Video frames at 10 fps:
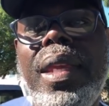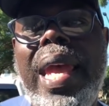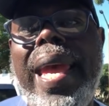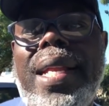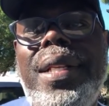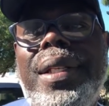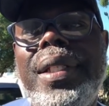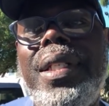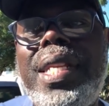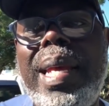and
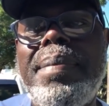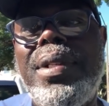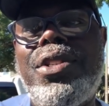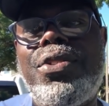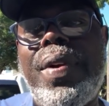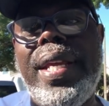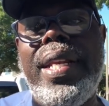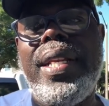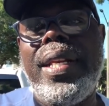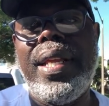
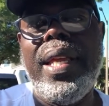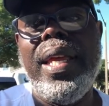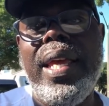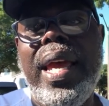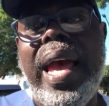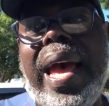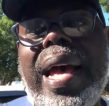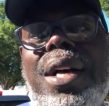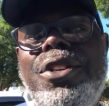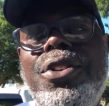demonstrated
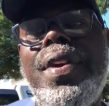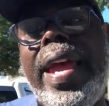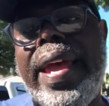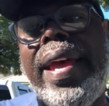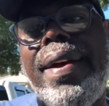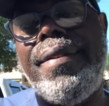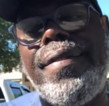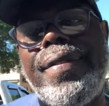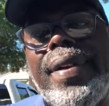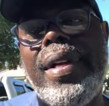how you
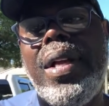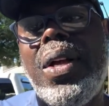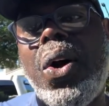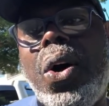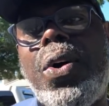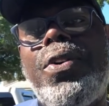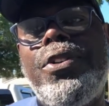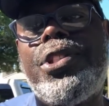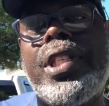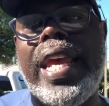have oral
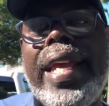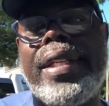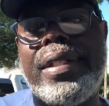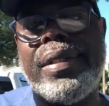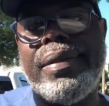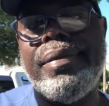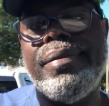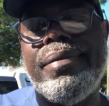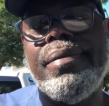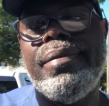sex,
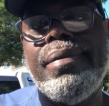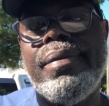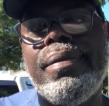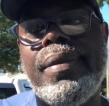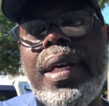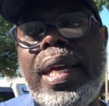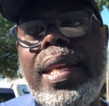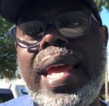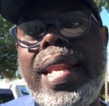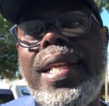and
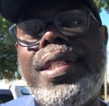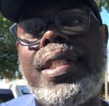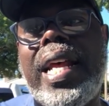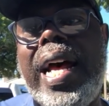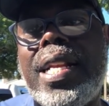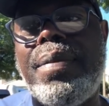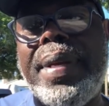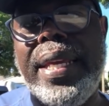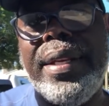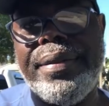that is sodomy.